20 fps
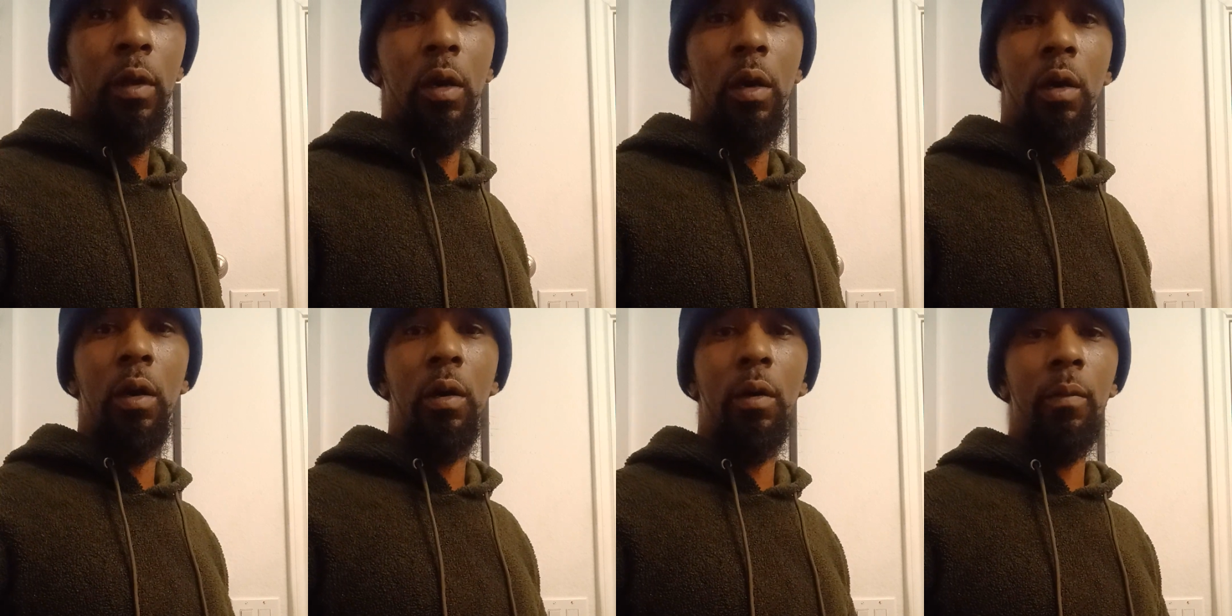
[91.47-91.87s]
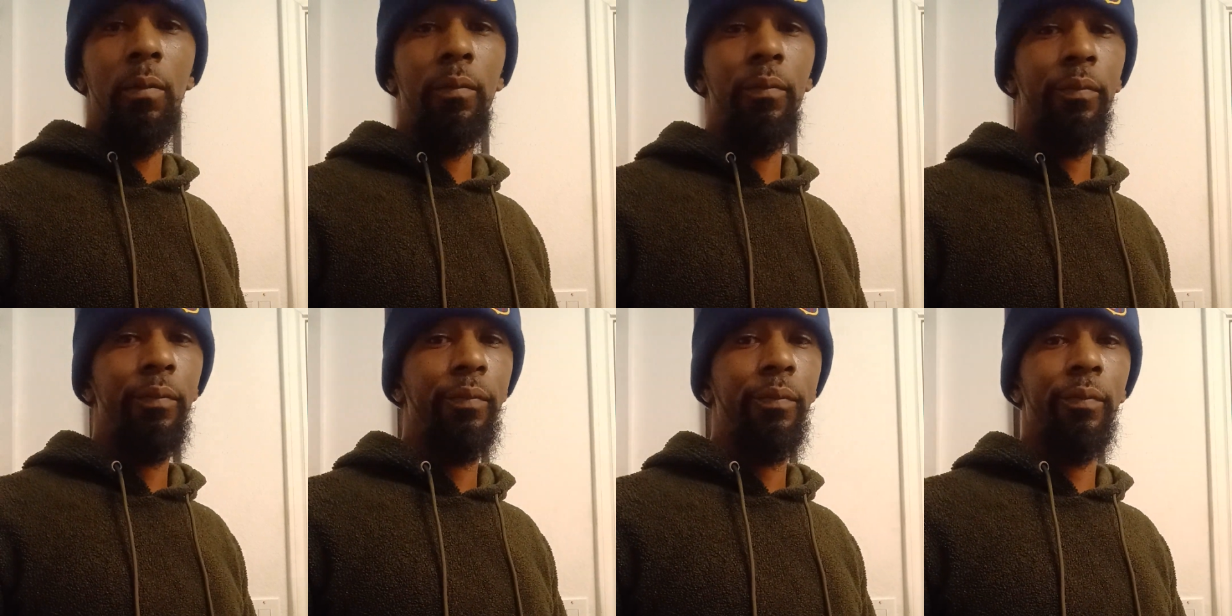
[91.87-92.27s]
Um,
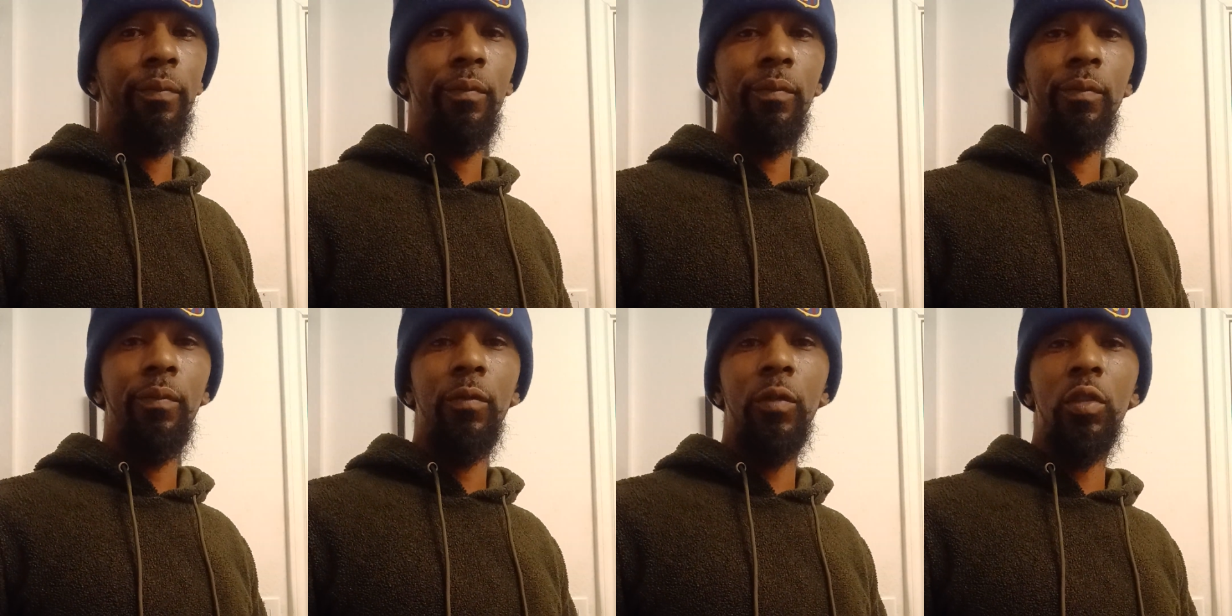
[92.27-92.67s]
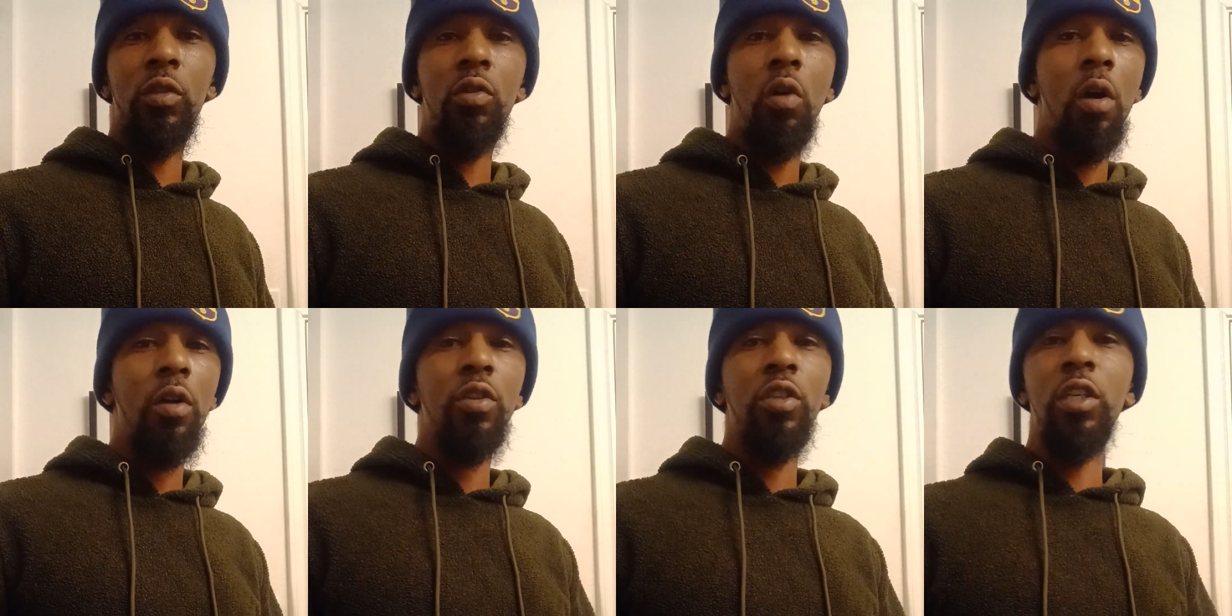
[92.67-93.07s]

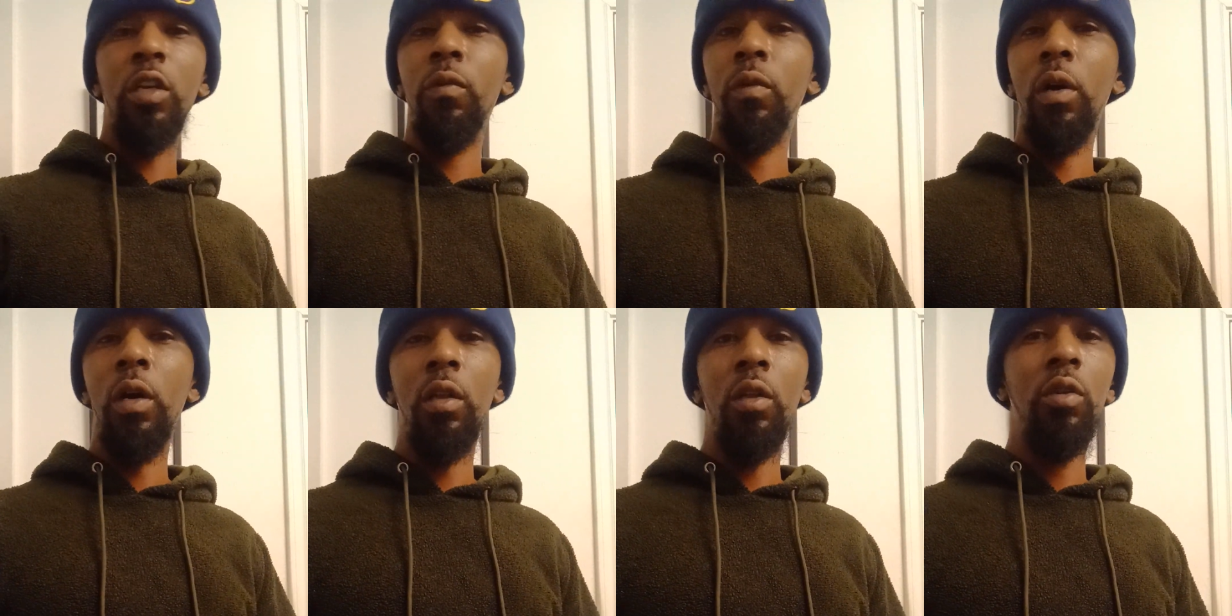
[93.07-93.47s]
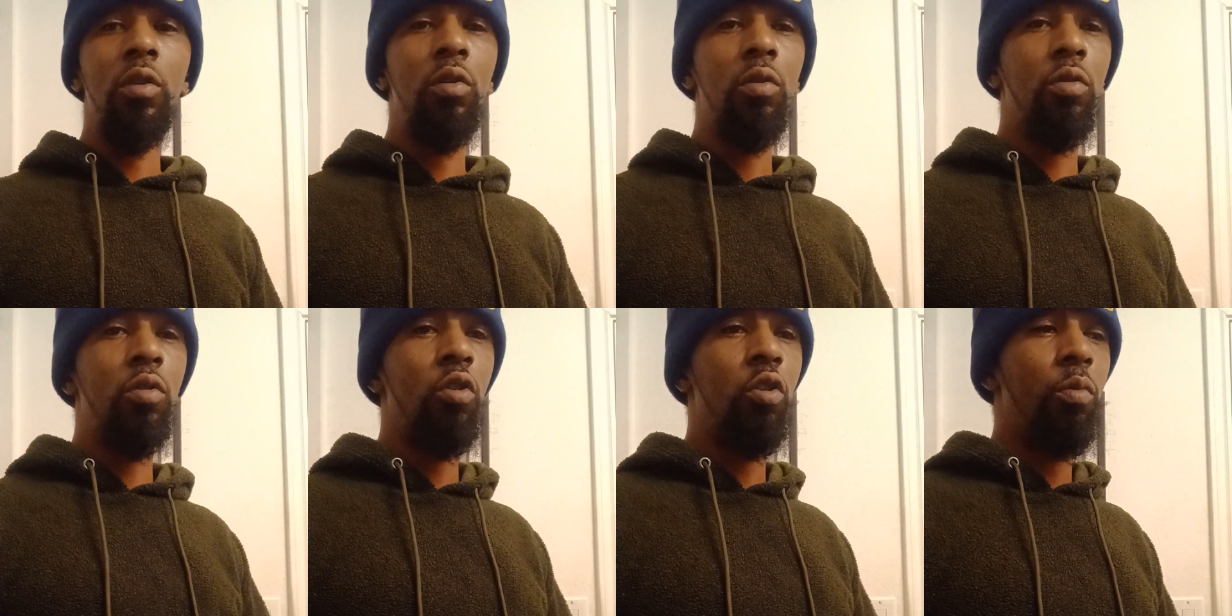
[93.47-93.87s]
starting shit with other
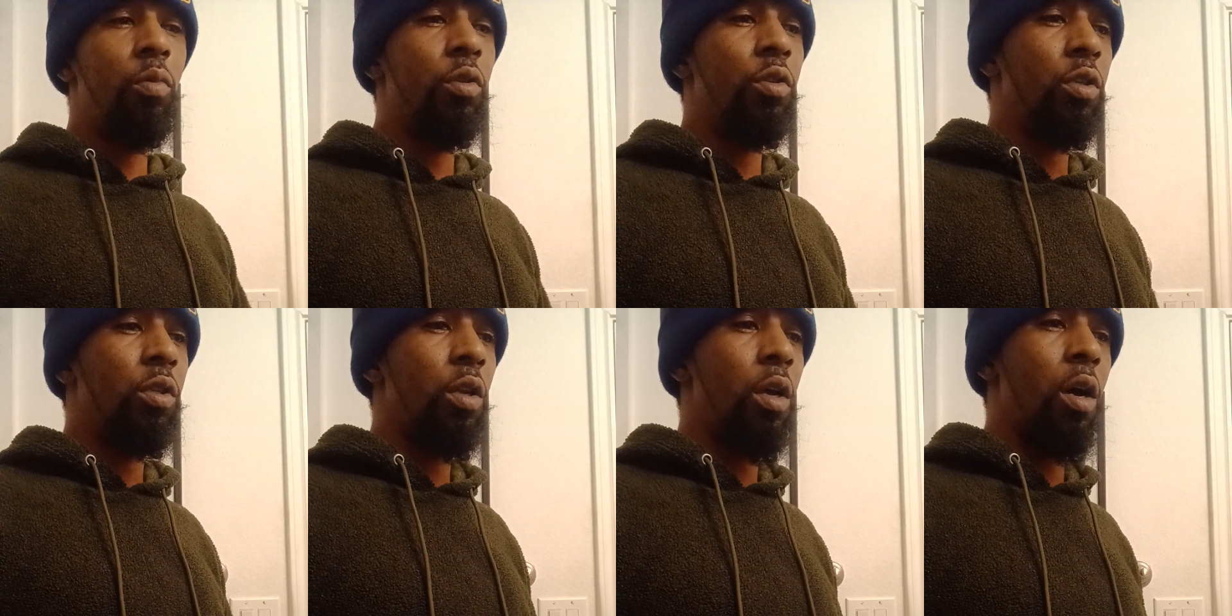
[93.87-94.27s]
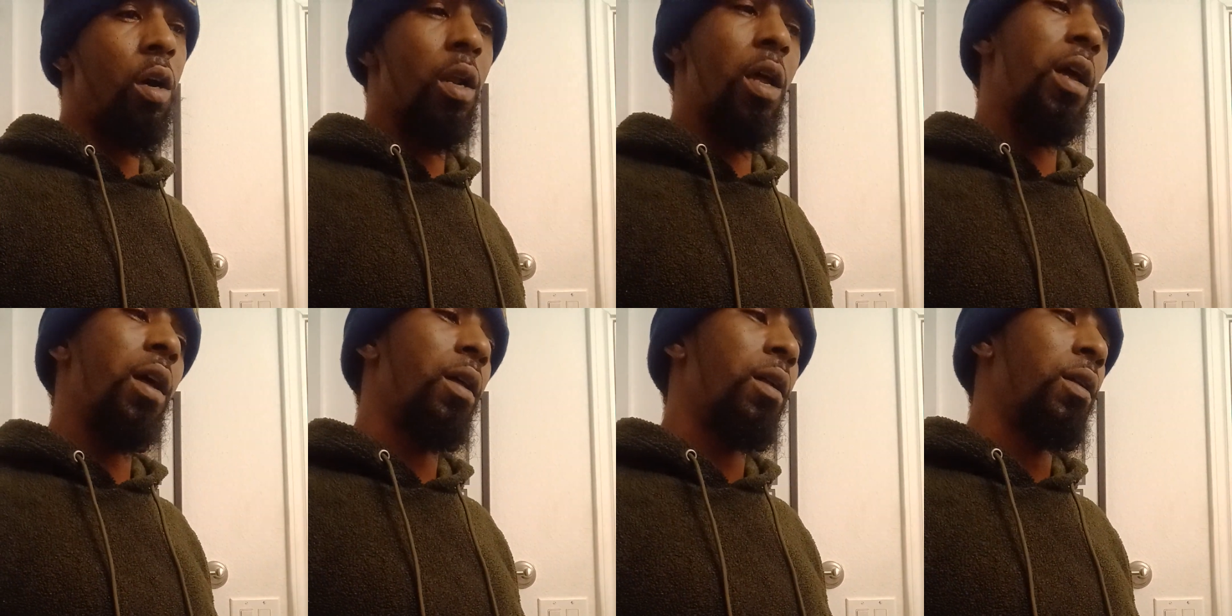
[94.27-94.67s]
YouTubers and all
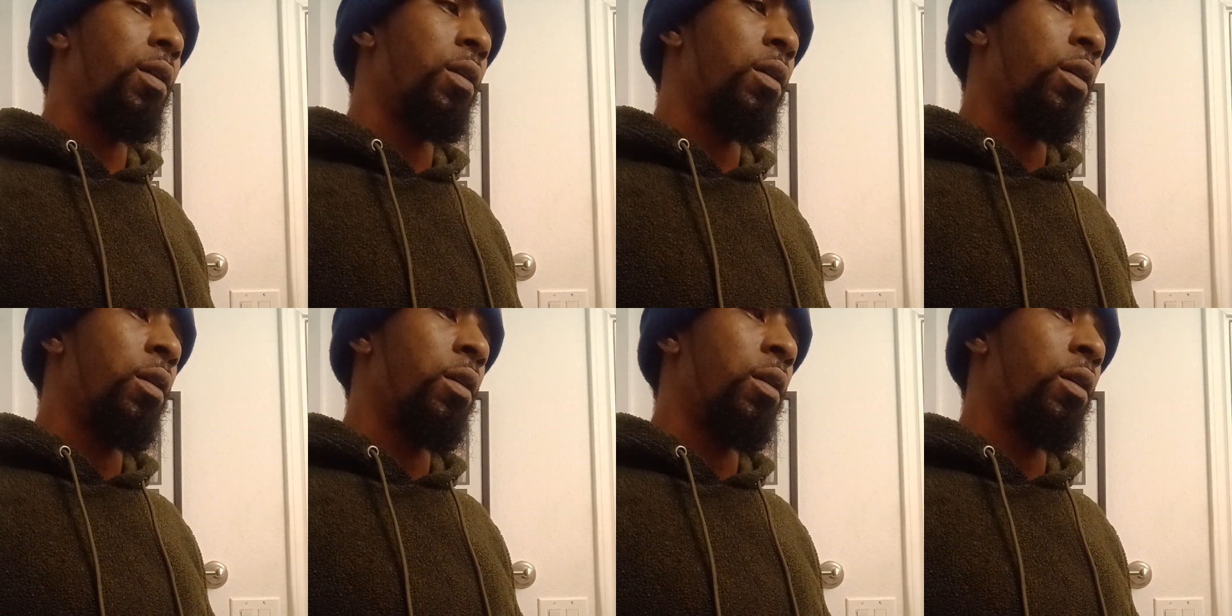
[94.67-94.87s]
that.